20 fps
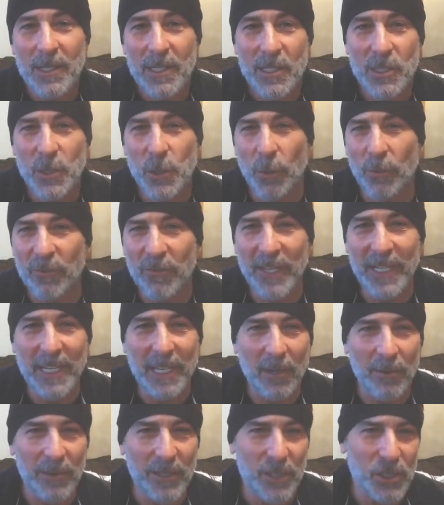So a
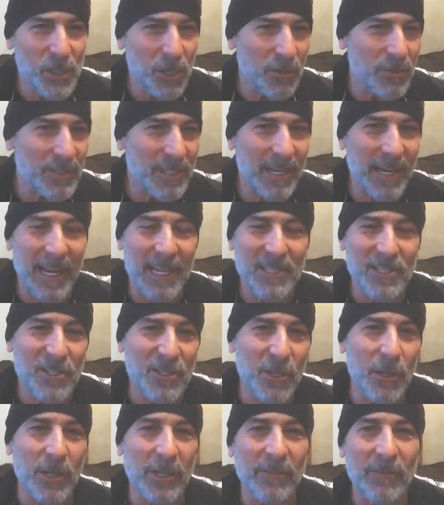video that shows that it has
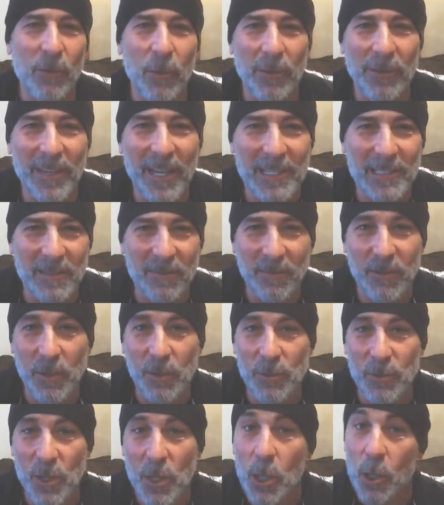34,000
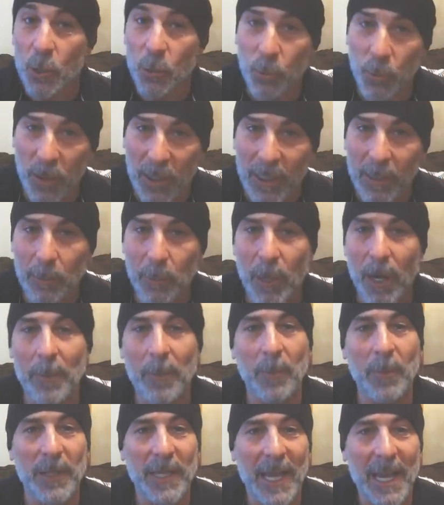views really
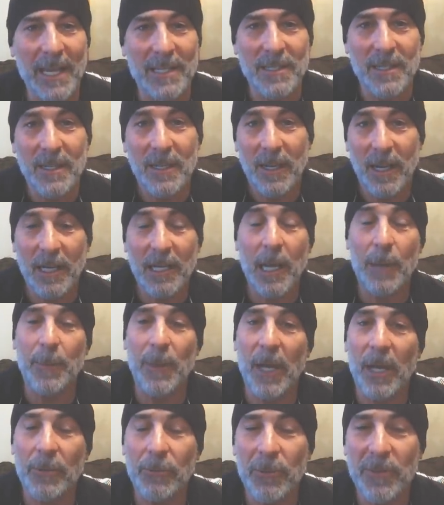probably has a
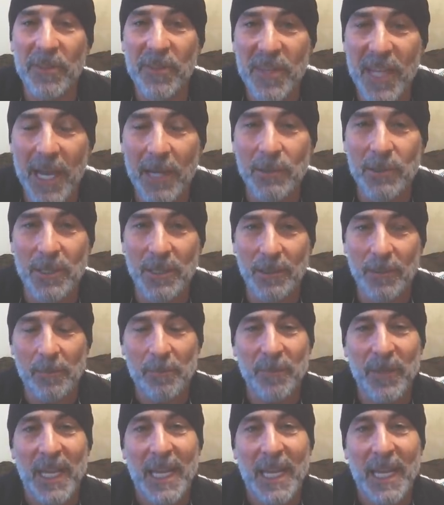couple 100,000.